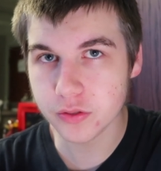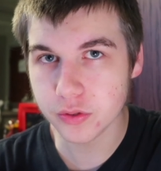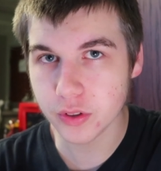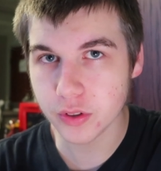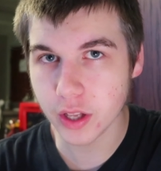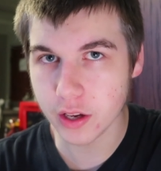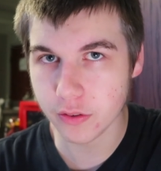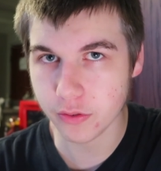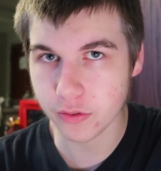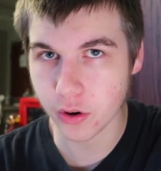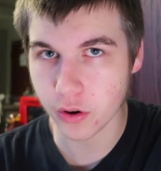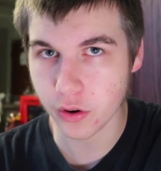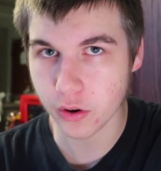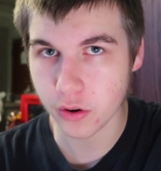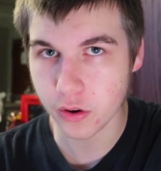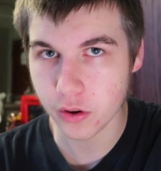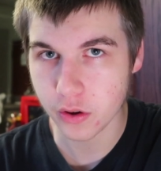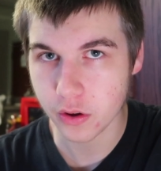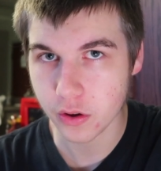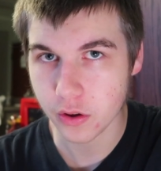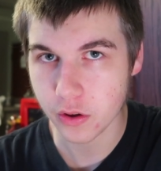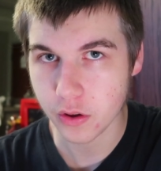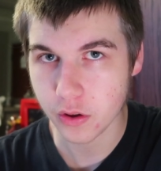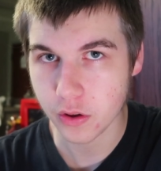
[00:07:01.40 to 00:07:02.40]
flavor
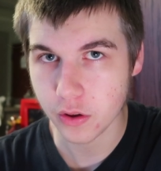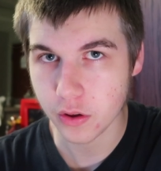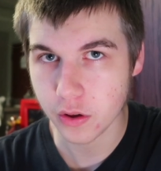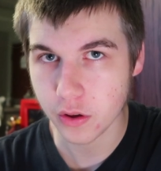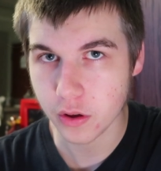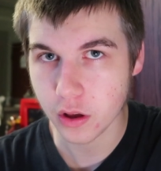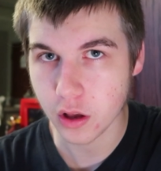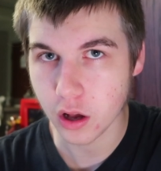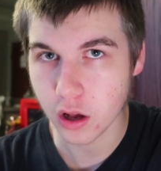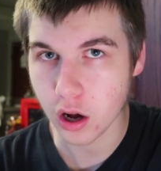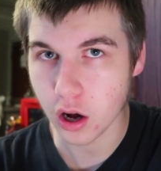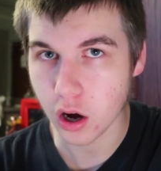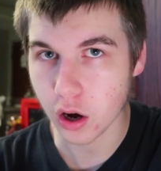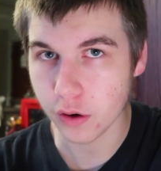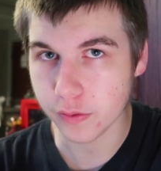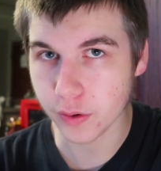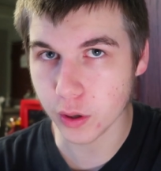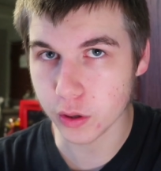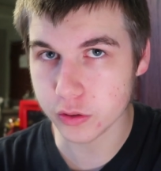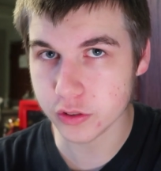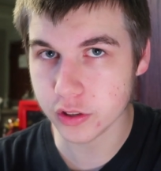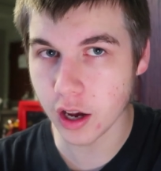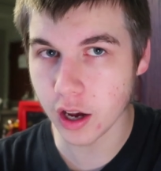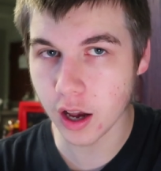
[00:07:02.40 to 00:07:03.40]
of
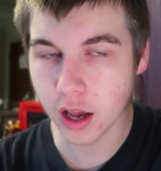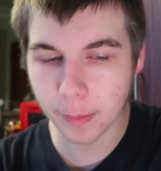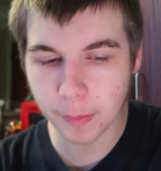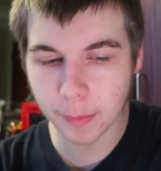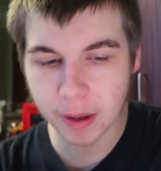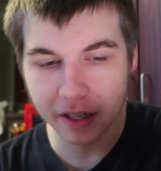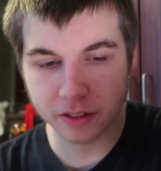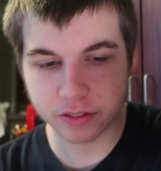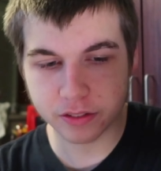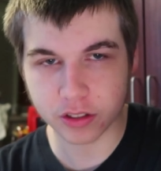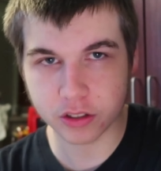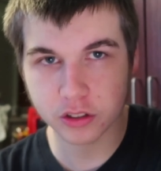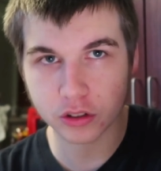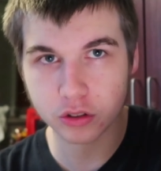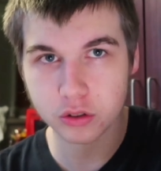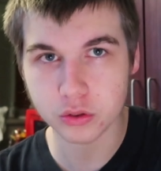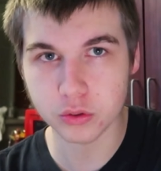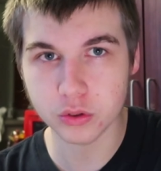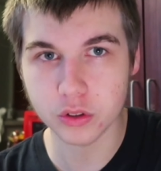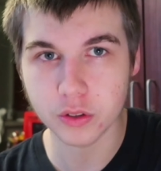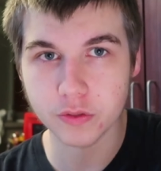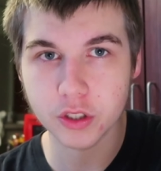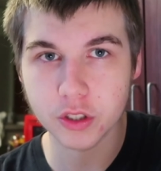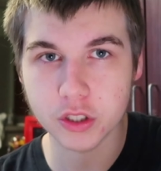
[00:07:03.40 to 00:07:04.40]
all time and is
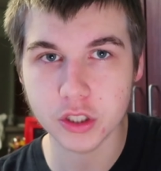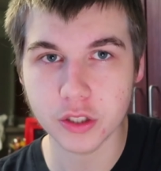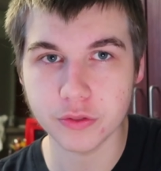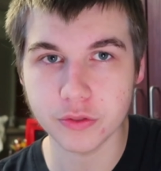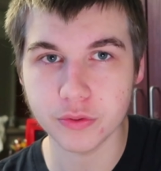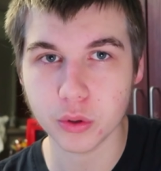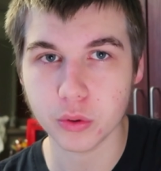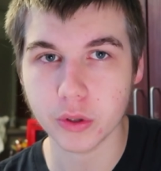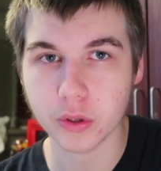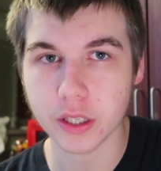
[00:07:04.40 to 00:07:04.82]
exclusive to G Fuel.